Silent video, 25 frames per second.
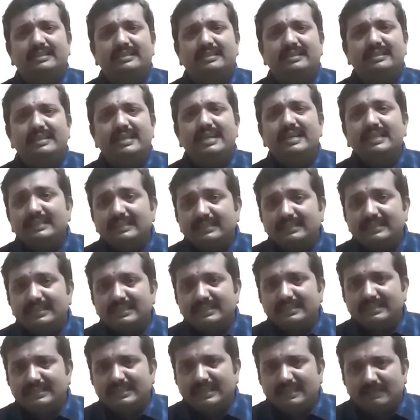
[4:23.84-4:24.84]
the next
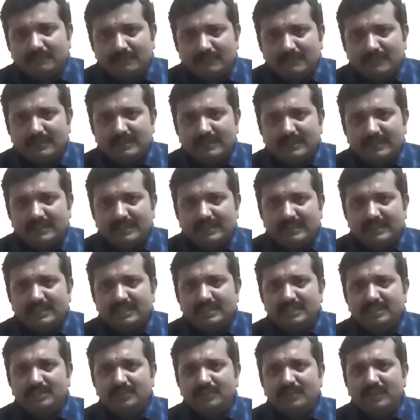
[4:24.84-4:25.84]
step
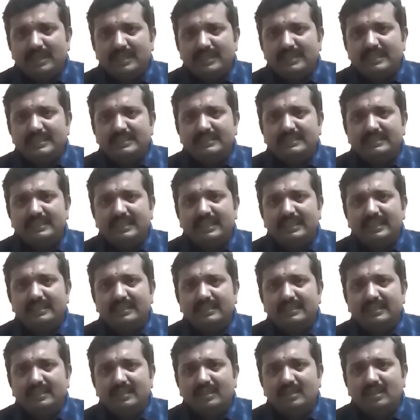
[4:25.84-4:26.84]
is to understand
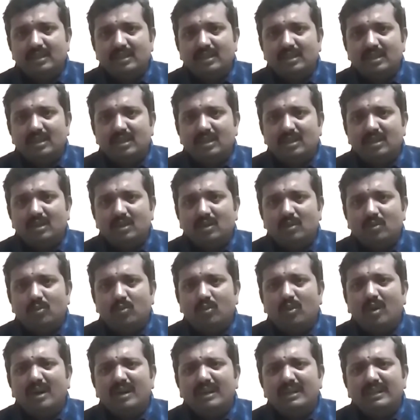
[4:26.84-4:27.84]

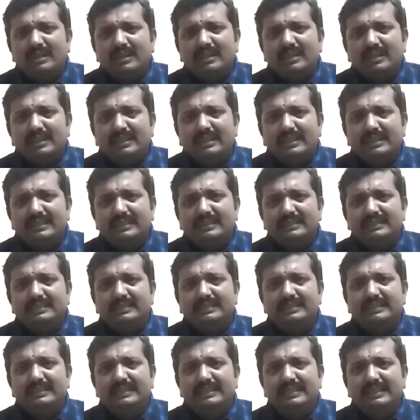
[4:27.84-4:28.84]
what is
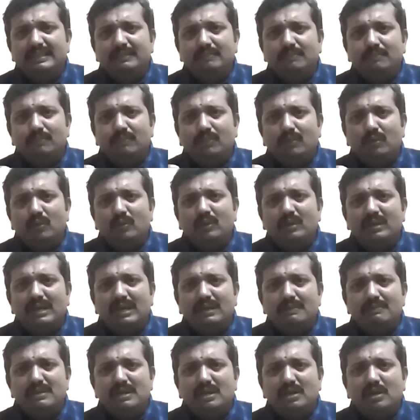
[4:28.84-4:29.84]
the
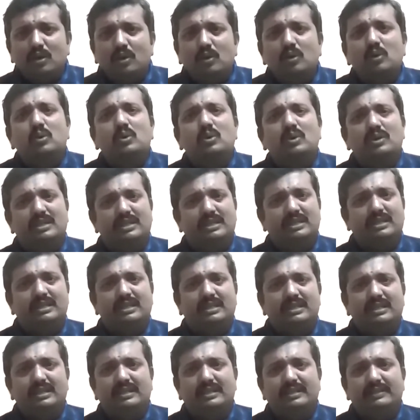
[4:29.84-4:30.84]
programming code
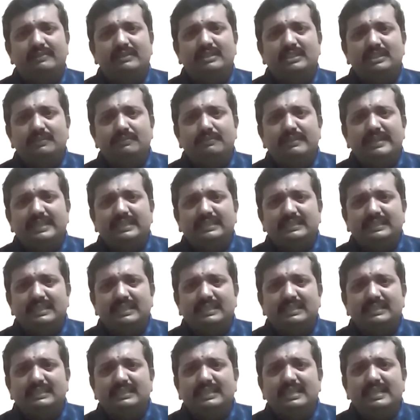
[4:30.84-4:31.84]
which makes
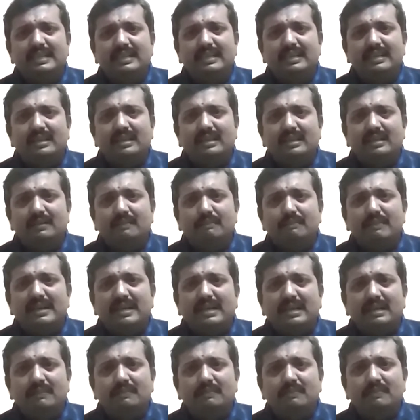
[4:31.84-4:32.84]
a cell
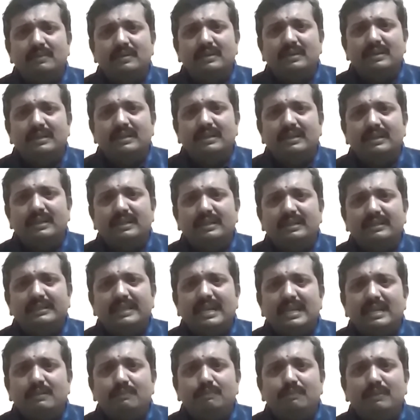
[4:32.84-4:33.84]
become
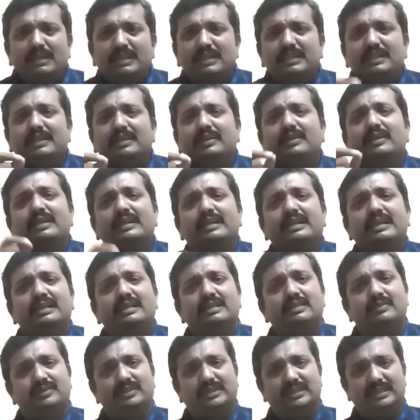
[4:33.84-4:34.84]
that particular
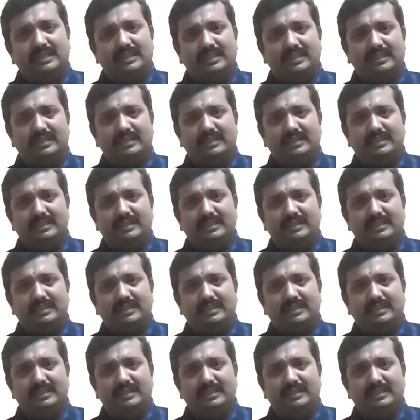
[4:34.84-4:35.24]
kind of cell.